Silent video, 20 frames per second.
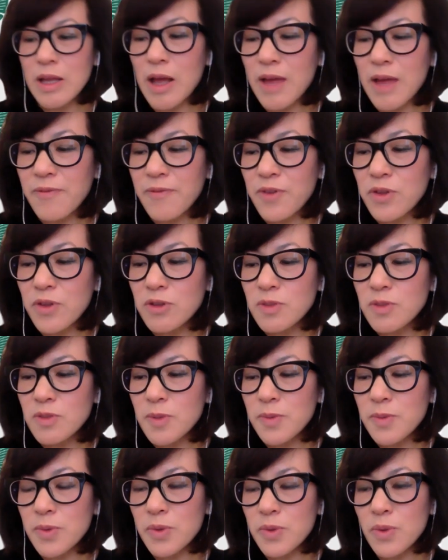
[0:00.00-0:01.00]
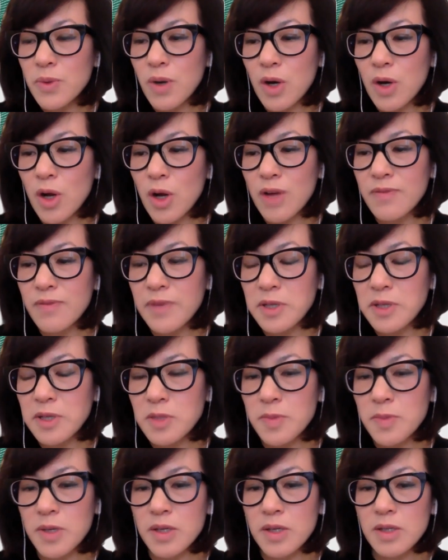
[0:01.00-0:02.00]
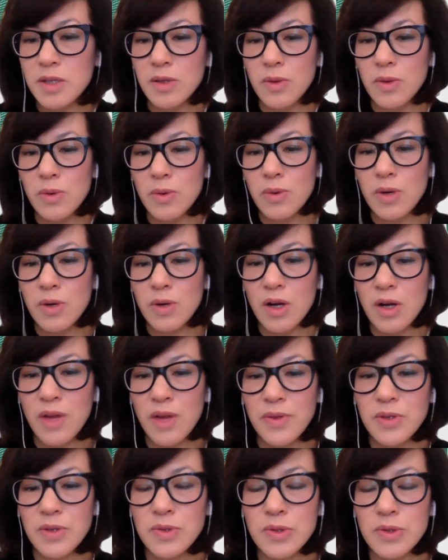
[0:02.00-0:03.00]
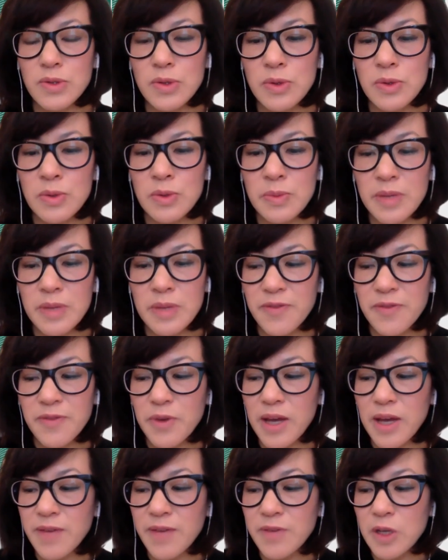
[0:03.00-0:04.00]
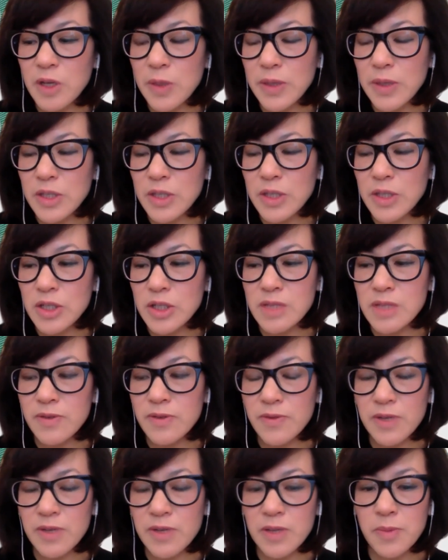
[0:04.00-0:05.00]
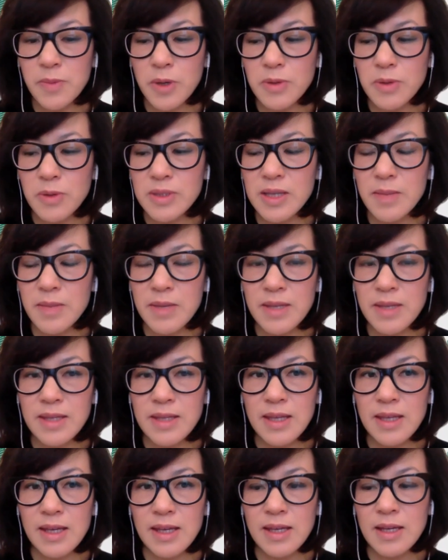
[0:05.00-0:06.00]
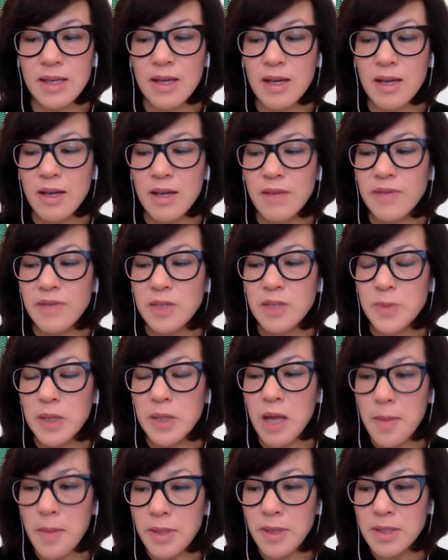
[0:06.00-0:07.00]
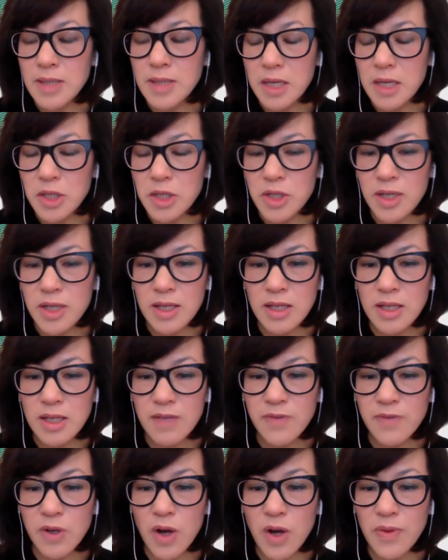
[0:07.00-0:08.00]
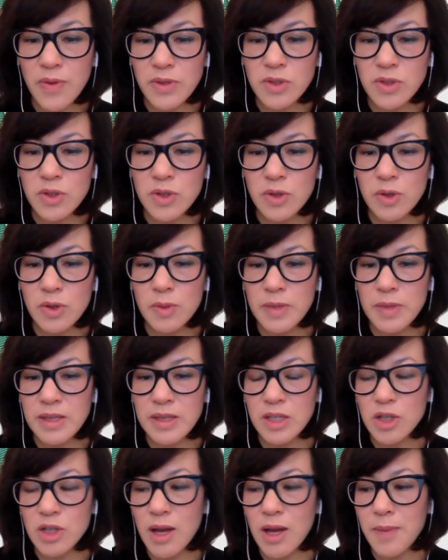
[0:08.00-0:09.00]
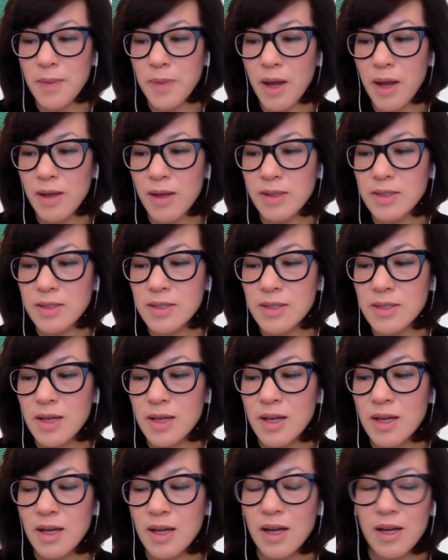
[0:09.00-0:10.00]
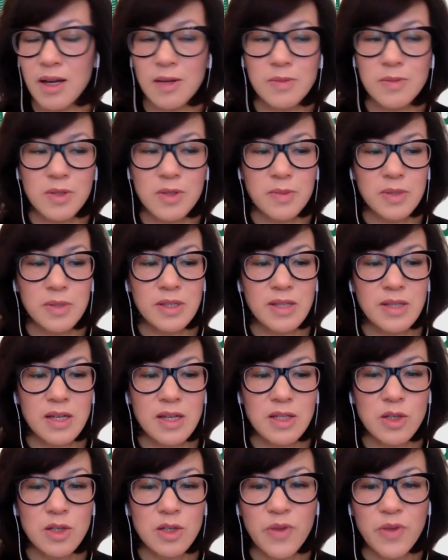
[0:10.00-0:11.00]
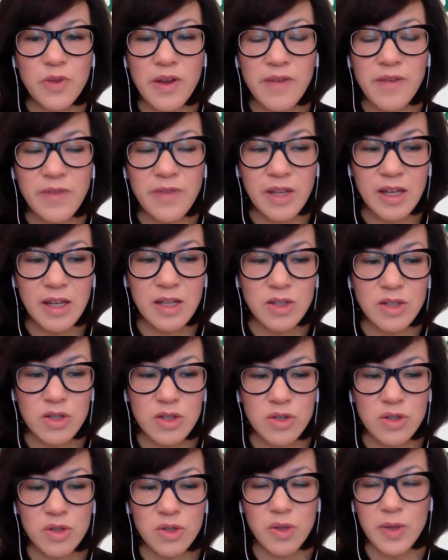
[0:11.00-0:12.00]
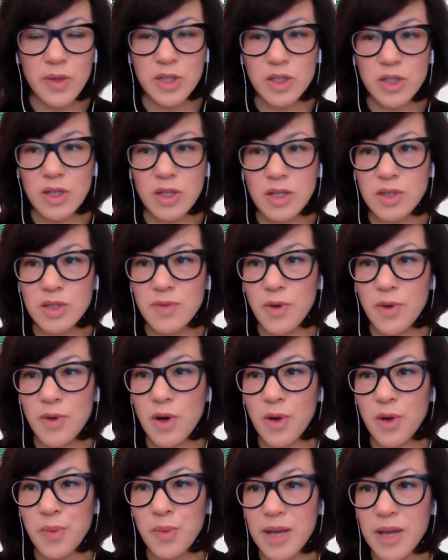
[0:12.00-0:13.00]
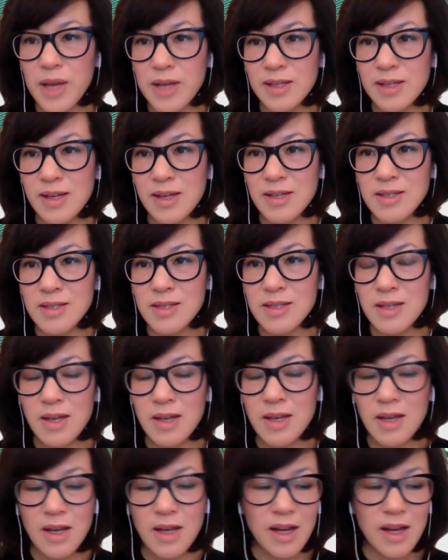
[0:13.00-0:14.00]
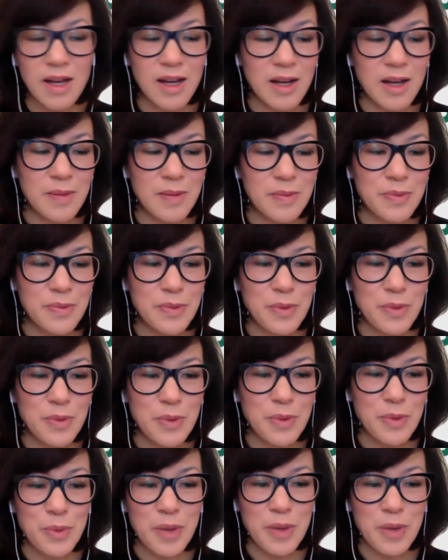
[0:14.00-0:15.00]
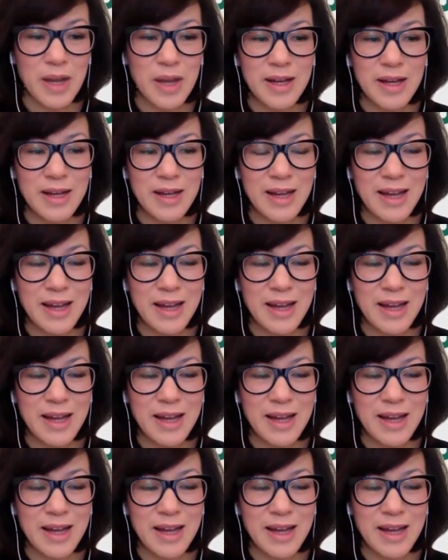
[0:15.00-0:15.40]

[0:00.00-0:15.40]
For those people who are on Facebook or on the Zoom, if you have any questions, feel free to post them in the Facebook comment section. If you're on the Zoom, in the chat box. So please let us know if you have any additional questions for our panelists. I